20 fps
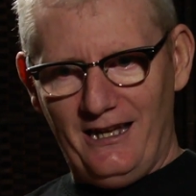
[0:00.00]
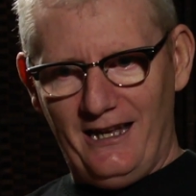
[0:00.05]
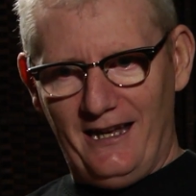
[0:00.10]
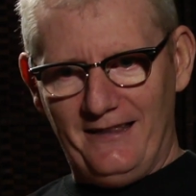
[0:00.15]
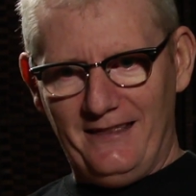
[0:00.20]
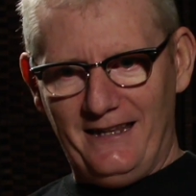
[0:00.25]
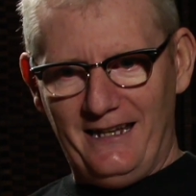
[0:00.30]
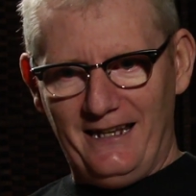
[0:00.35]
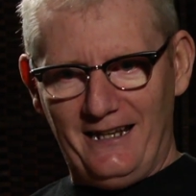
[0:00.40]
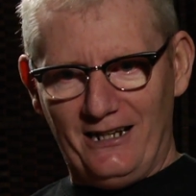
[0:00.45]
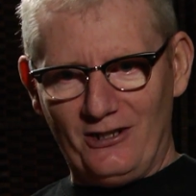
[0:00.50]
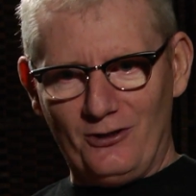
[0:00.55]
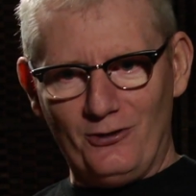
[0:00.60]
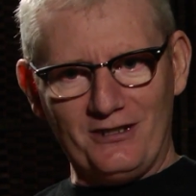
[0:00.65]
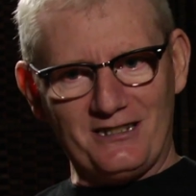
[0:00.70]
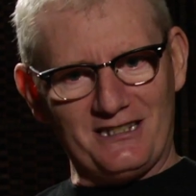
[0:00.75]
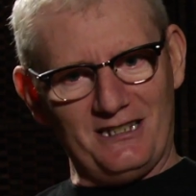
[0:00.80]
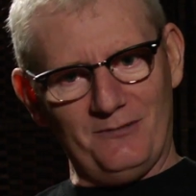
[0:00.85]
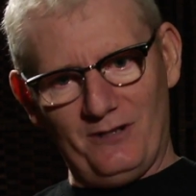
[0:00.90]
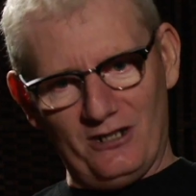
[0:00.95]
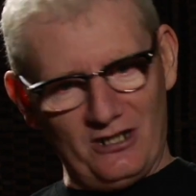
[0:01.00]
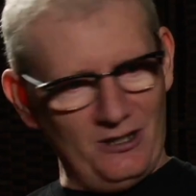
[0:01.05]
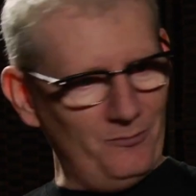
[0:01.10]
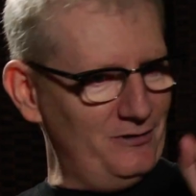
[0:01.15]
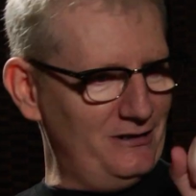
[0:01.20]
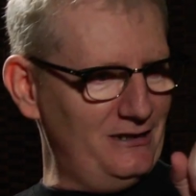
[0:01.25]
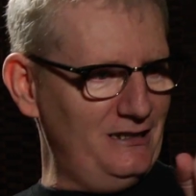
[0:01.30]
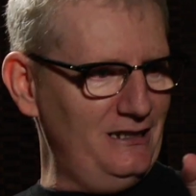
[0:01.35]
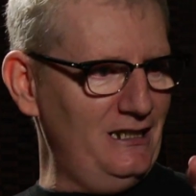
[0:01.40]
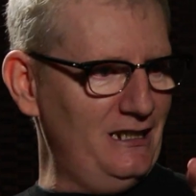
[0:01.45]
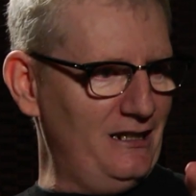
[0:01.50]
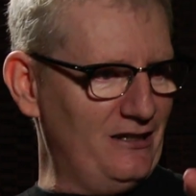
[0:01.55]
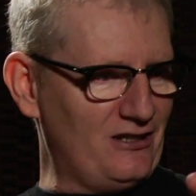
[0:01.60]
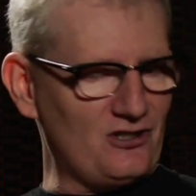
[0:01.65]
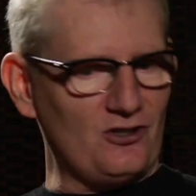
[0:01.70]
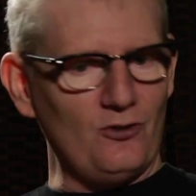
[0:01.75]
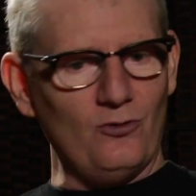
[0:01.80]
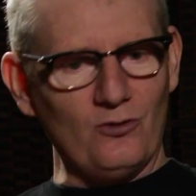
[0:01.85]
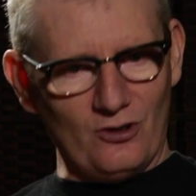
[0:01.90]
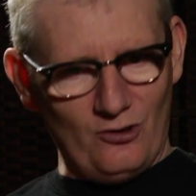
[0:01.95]
and then I'd go to sip my cup of tea and it's
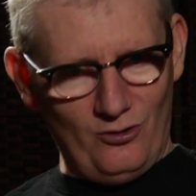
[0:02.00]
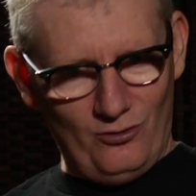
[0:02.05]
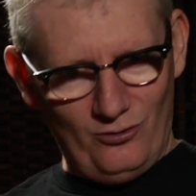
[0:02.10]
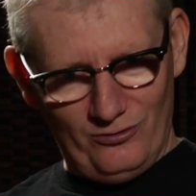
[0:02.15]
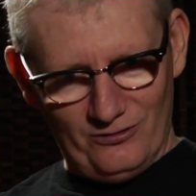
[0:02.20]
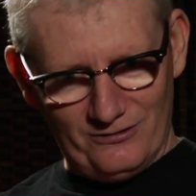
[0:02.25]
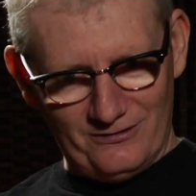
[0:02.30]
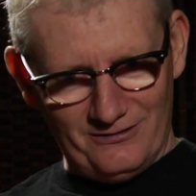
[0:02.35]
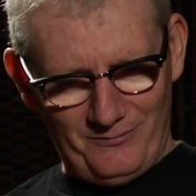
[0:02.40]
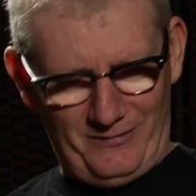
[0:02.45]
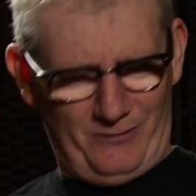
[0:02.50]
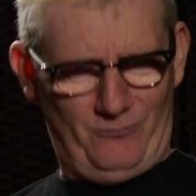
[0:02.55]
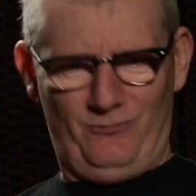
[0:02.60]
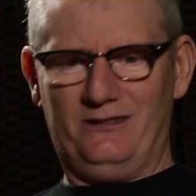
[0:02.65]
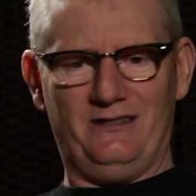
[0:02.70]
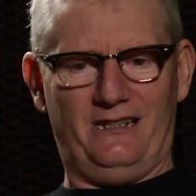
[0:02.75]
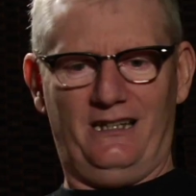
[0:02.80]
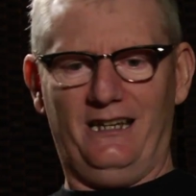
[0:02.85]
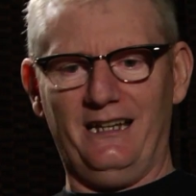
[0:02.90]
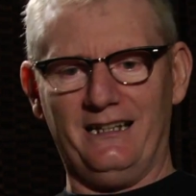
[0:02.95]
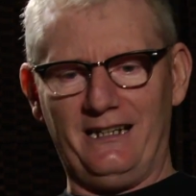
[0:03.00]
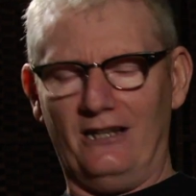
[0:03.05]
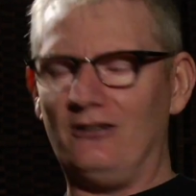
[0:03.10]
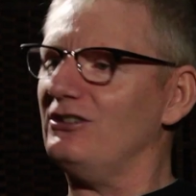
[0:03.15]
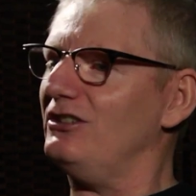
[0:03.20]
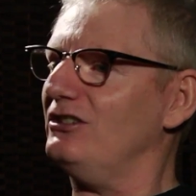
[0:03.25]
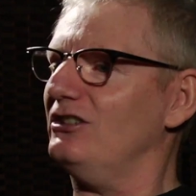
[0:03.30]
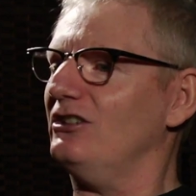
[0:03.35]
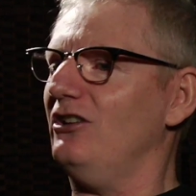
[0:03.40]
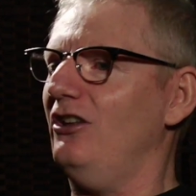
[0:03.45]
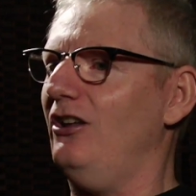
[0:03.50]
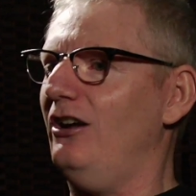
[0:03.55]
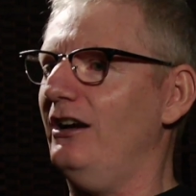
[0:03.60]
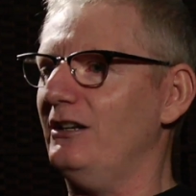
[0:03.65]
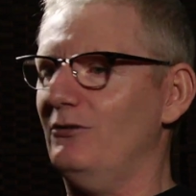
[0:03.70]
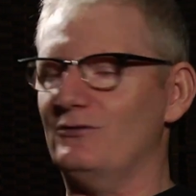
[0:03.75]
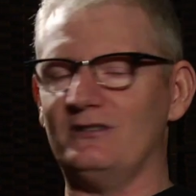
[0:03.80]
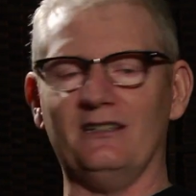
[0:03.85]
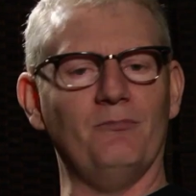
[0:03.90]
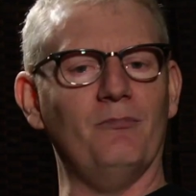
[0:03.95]
stone cold. I'm like, what the heck? And I look at the clock,
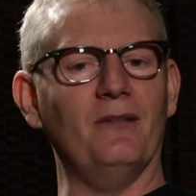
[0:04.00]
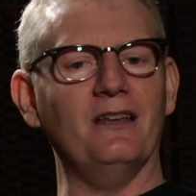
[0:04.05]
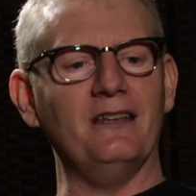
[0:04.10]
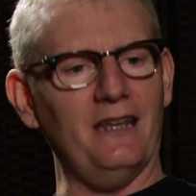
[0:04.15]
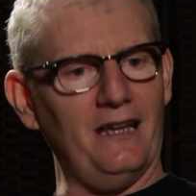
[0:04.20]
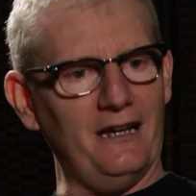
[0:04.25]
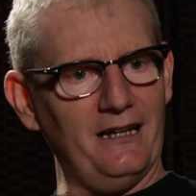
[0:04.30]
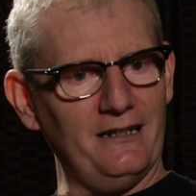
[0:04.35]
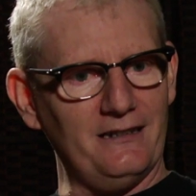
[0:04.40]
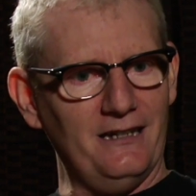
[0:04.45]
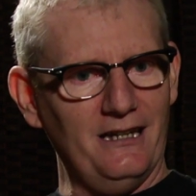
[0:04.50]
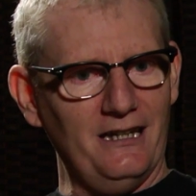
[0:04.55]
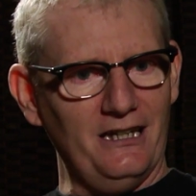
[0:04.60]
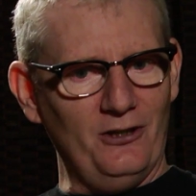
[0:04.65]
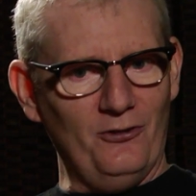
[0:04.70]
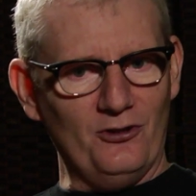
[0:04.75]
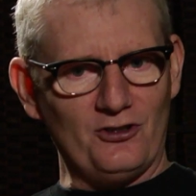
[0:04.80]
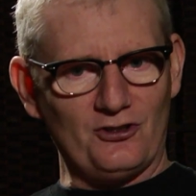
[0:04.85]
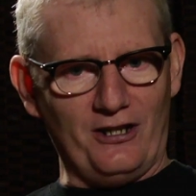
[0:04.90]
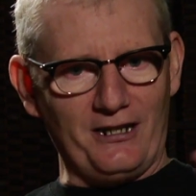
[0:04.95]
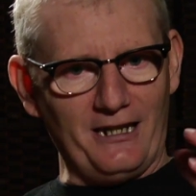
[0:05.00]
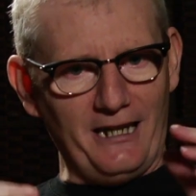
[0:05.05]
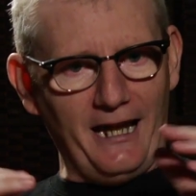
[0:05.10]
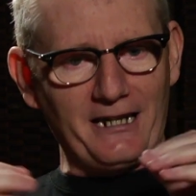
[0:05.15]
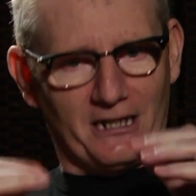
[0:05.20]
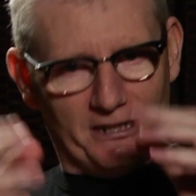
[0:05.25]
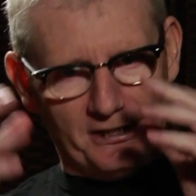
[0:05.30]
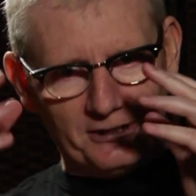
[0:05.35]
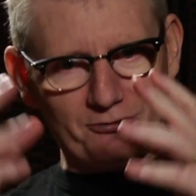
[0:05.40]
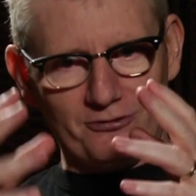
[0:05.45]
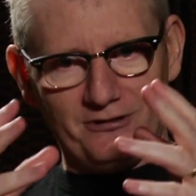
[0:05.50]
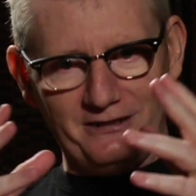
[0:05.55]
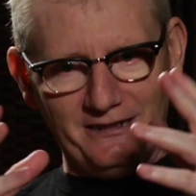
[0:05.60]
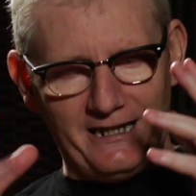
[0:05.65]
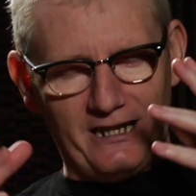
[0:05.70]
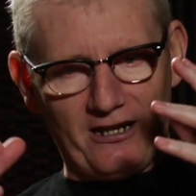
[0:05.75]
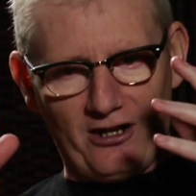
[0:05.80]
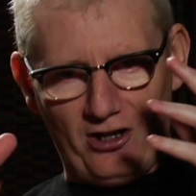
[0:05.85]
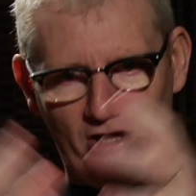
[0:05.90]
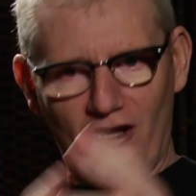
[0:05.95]
it was like midnight. So I'd literally
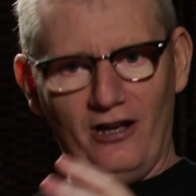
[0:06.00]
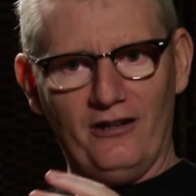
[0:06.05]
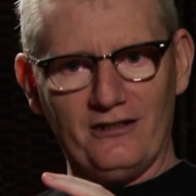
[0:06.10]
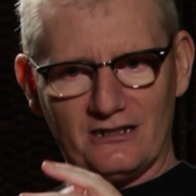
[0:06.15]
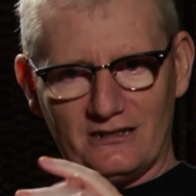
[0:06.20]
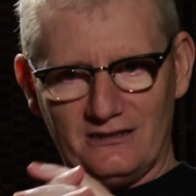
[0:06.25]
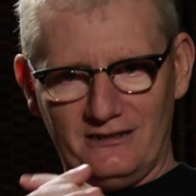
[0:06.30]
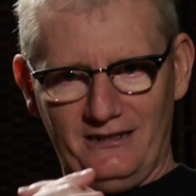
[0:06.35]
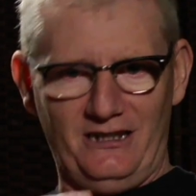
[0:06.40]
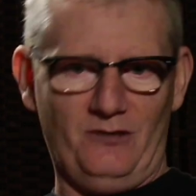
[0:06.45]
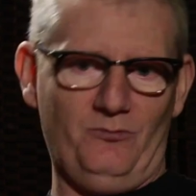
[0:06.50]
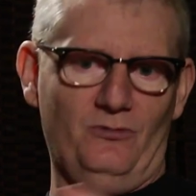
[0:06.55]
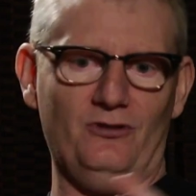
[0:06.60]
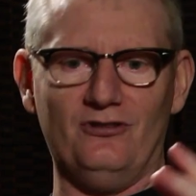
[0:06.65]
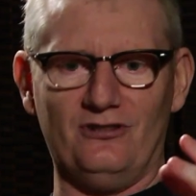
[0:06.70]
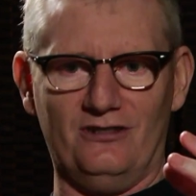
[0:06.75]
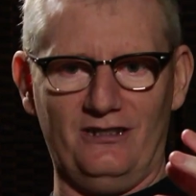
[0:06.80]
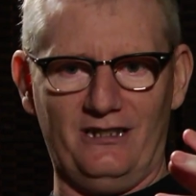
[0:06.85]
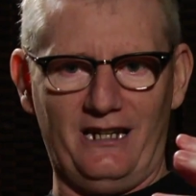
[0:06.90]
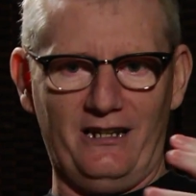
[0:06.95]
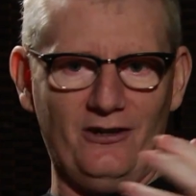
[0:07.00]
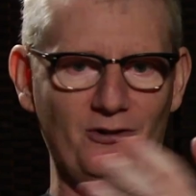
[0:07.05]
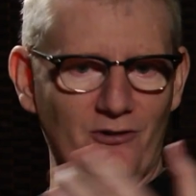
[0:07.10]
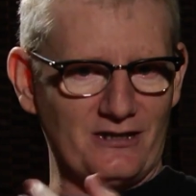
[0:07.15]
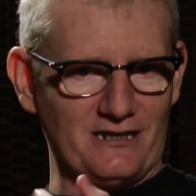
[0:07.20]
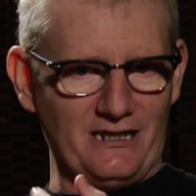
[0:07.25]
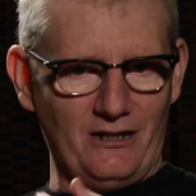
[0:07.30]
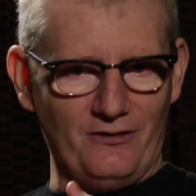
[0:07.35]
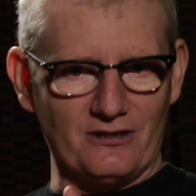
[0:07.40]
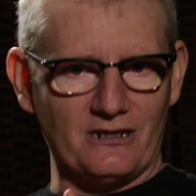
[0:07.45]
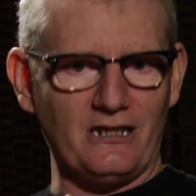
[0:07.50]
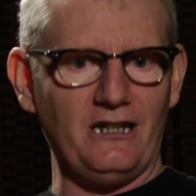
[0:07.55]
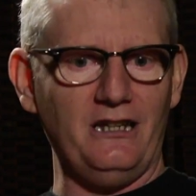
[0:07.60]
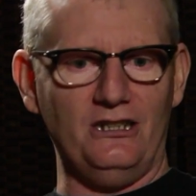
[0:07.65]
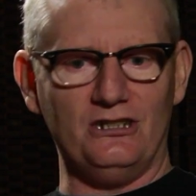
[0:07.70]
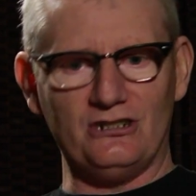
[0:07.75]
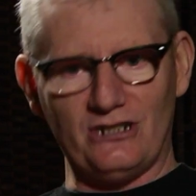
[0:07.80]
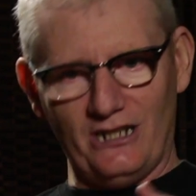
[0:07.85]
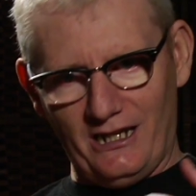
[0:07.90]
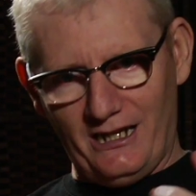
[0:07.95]
get lost in the music. I know it sounds
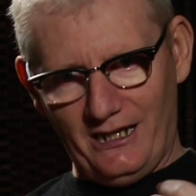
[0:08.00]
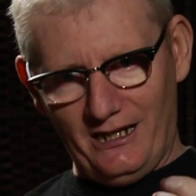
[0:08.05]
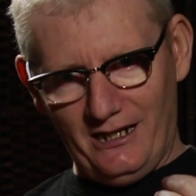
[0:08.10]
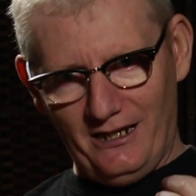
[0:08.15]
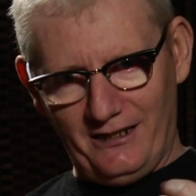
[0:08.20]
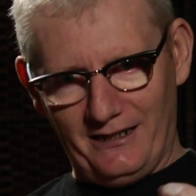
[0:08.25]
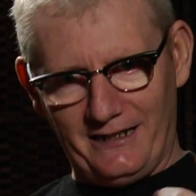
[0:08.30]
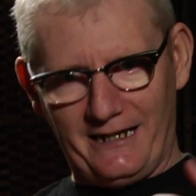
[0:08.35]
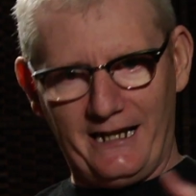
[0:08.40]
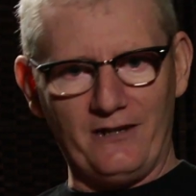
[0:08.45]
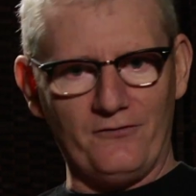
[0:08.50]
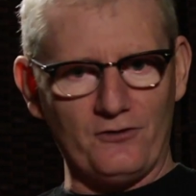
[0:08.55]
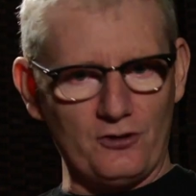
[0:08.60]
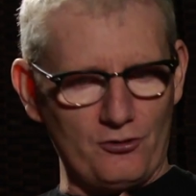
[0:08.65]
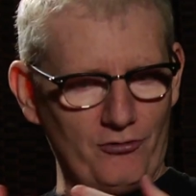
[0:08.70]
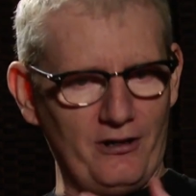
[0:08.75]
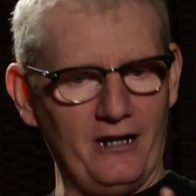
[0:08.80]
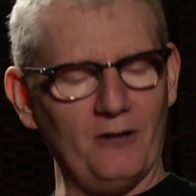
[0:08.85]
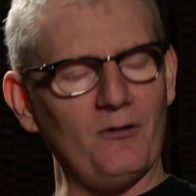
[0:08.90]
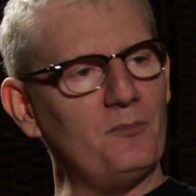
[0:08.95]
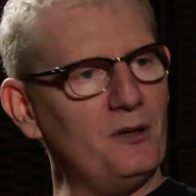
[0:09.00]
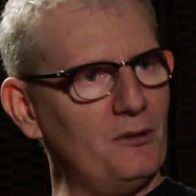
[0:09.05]
cliched and kind of trite when